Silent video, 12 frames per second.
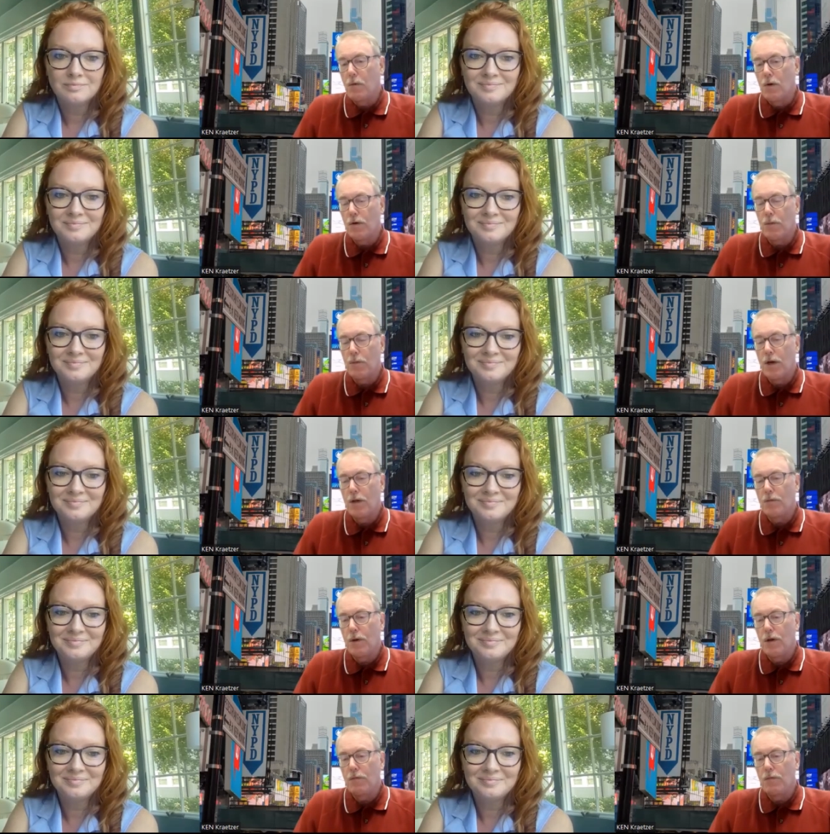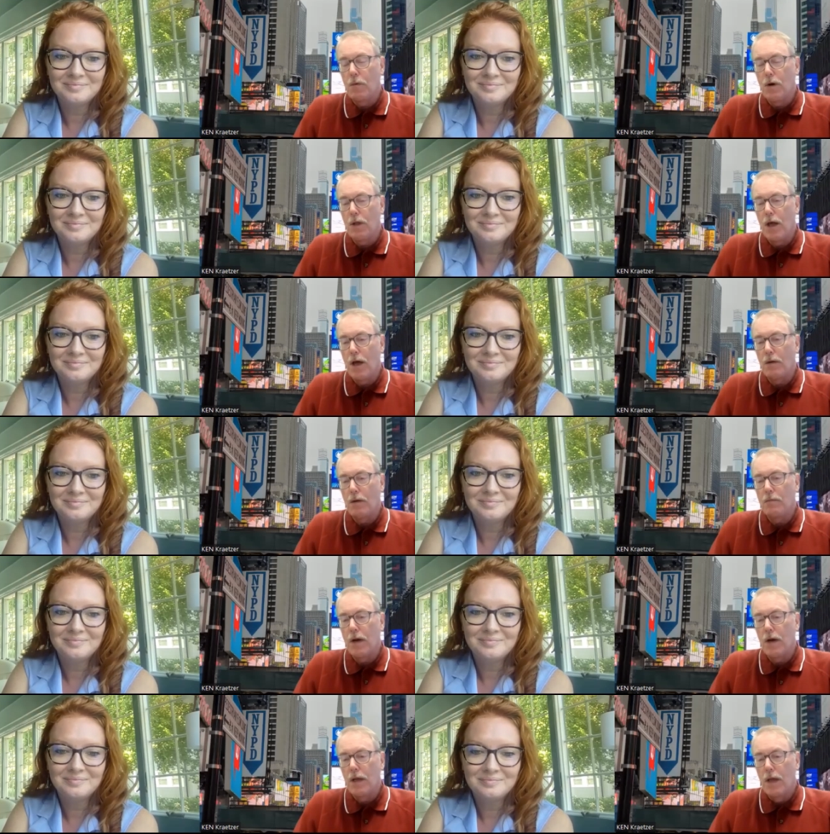Speaker 1: for 2024. A lot of
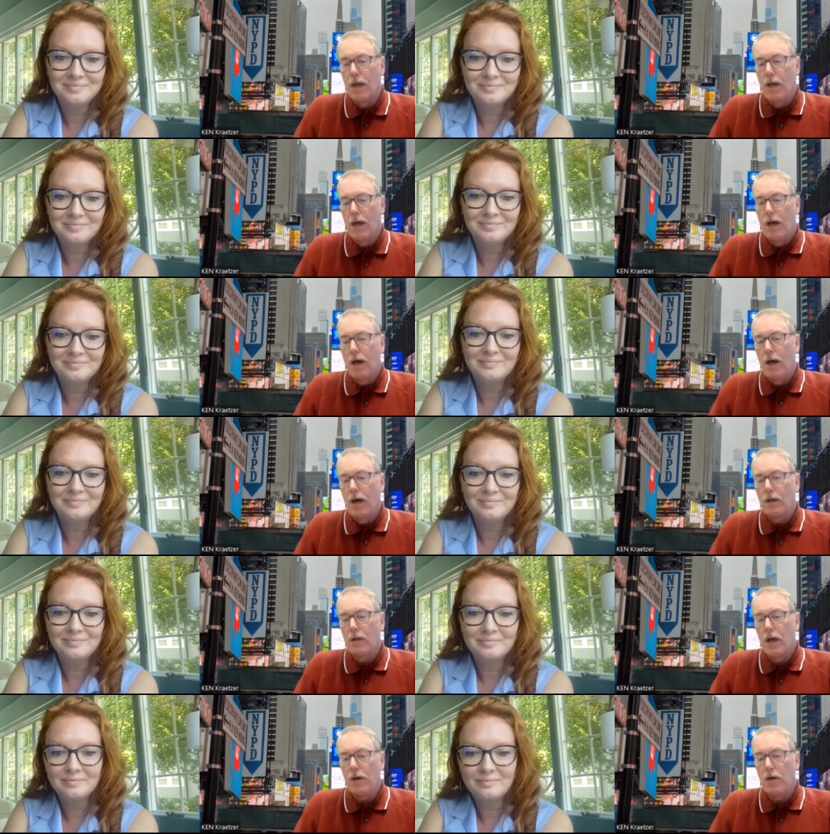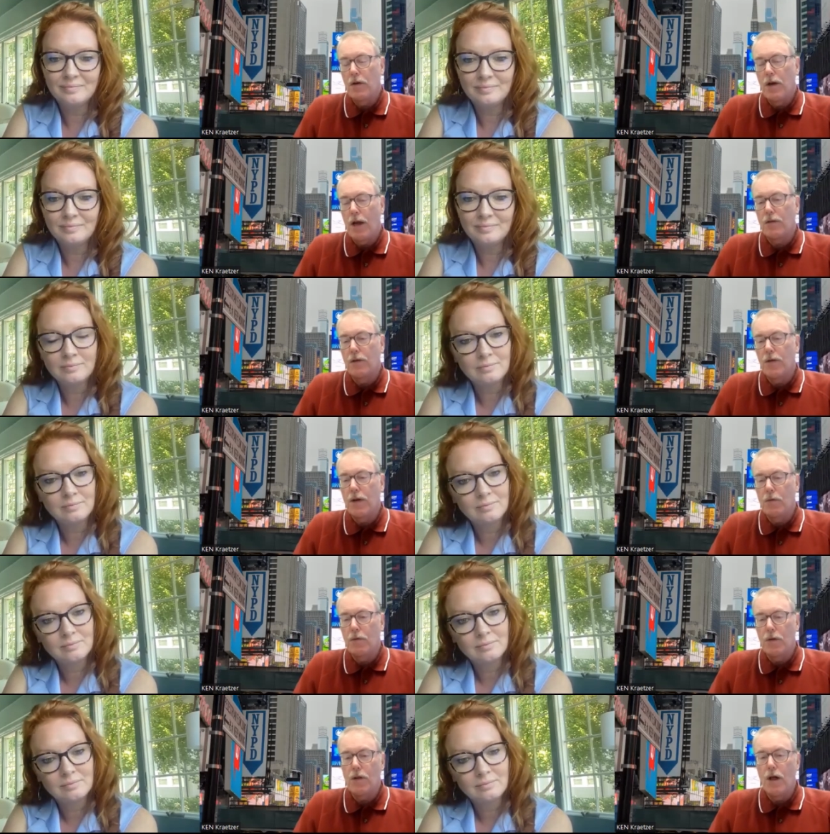uh, a lot of good activity
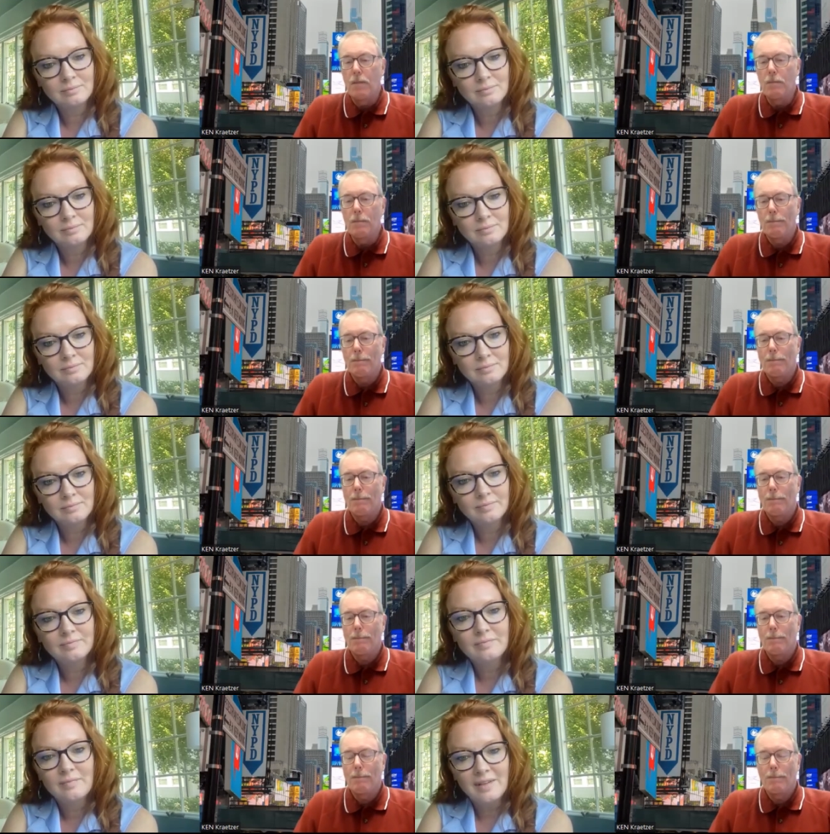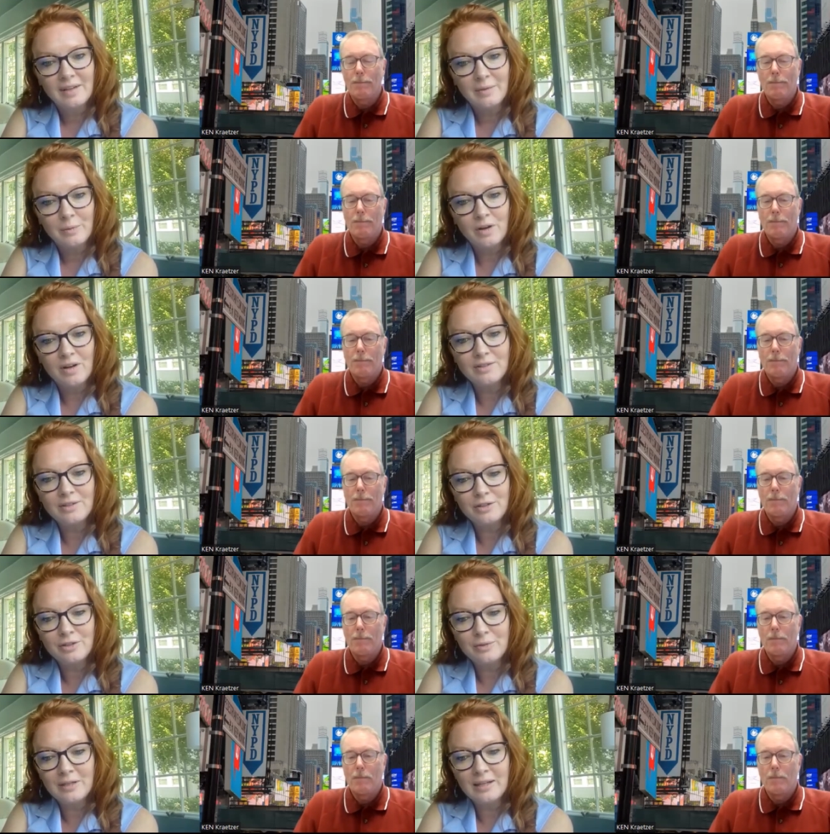with the club.
Speaker 2: We're also
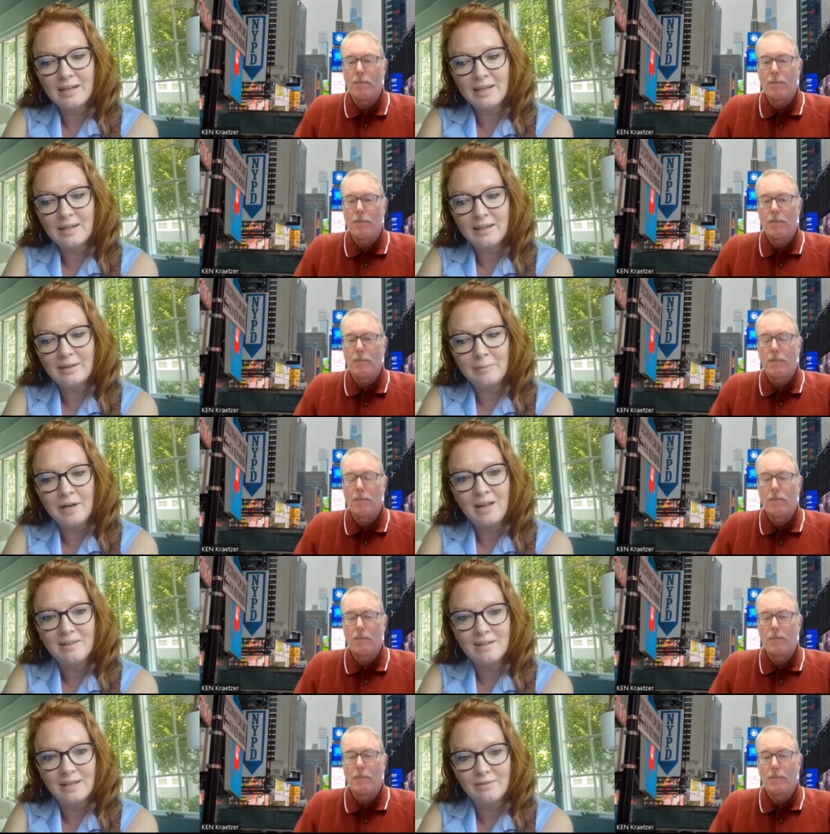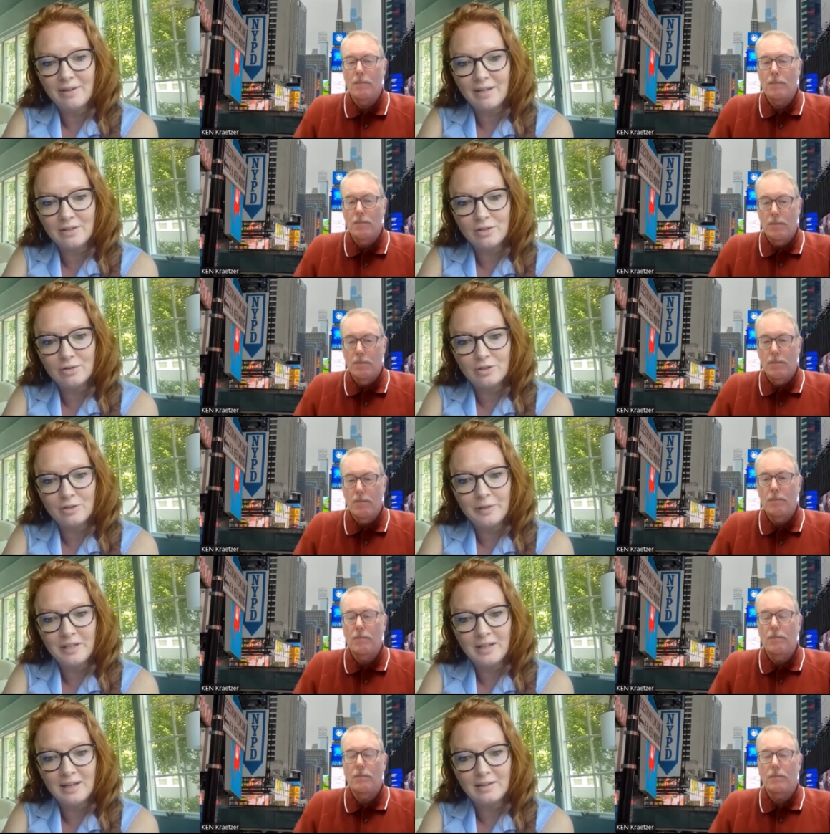doing a um, holiday event soon to
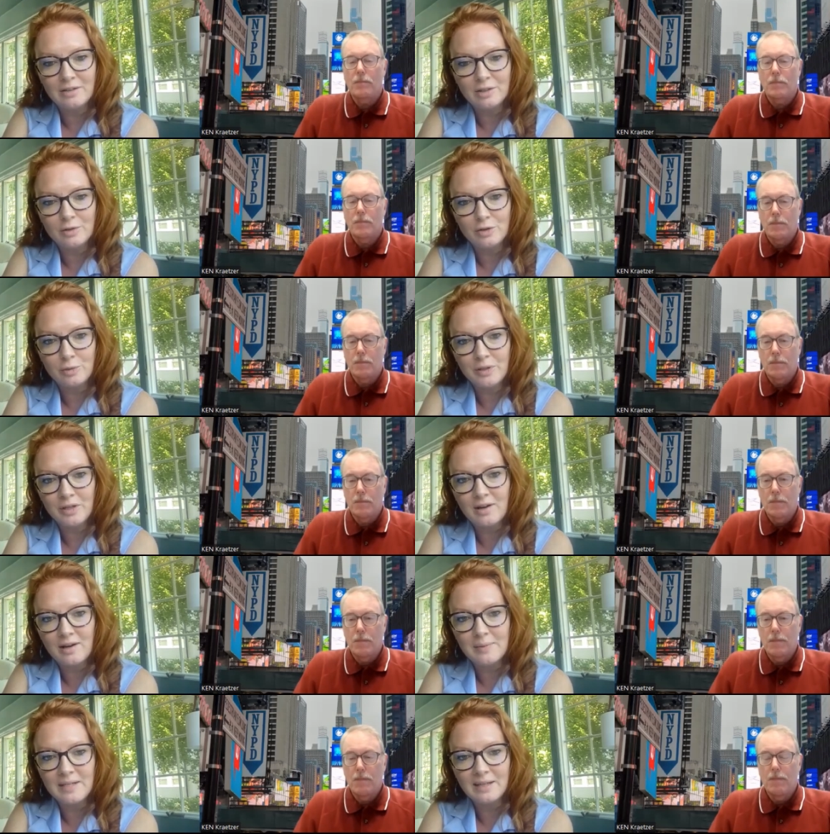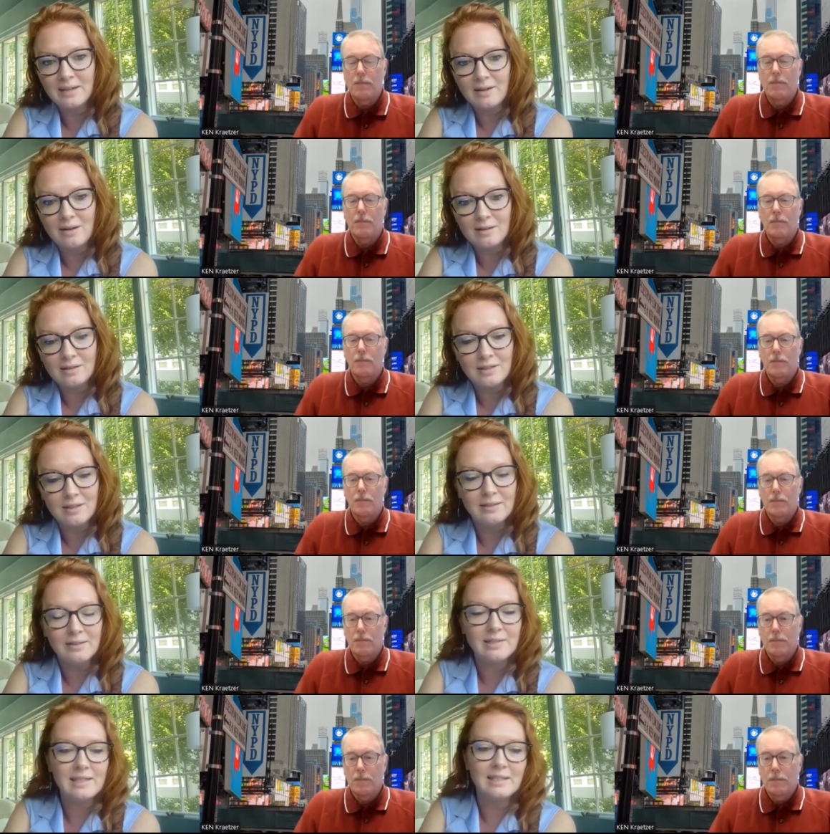be announced, which will be comedy and
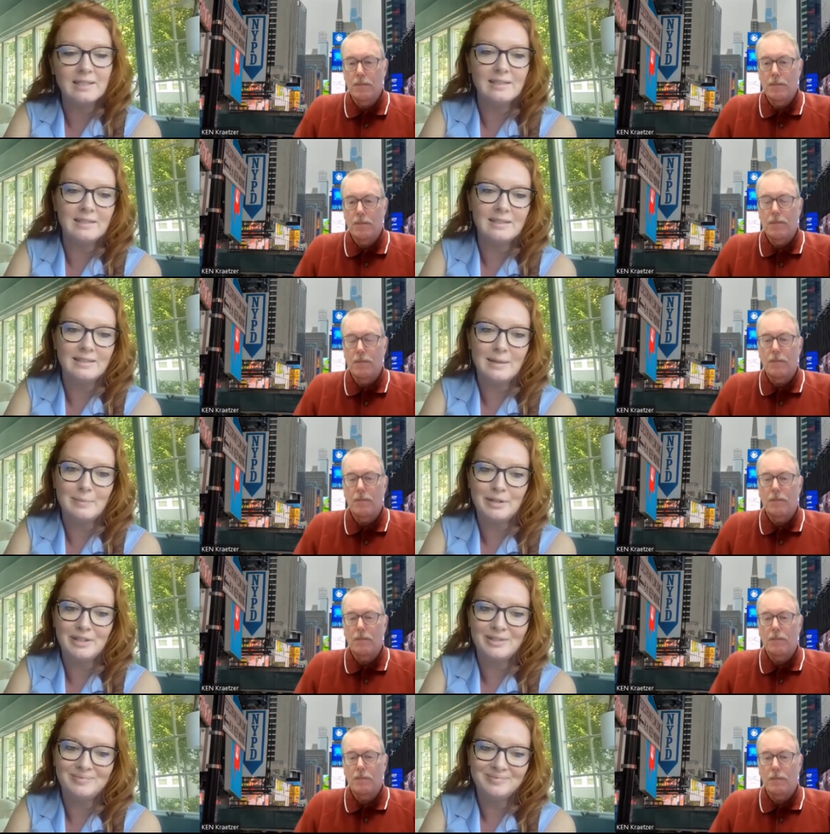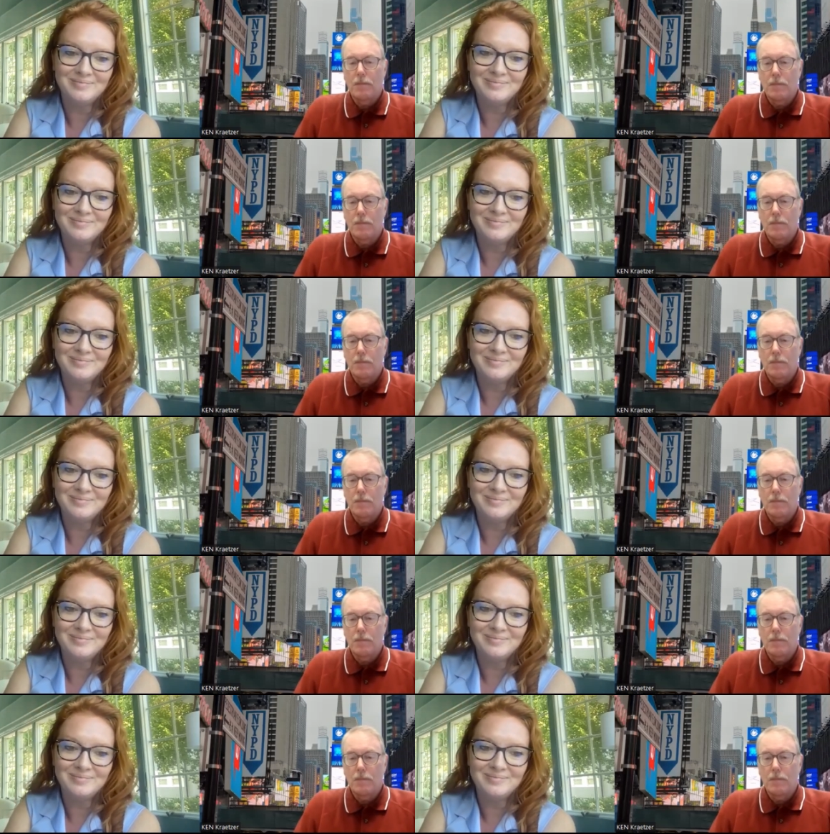cocktails in December.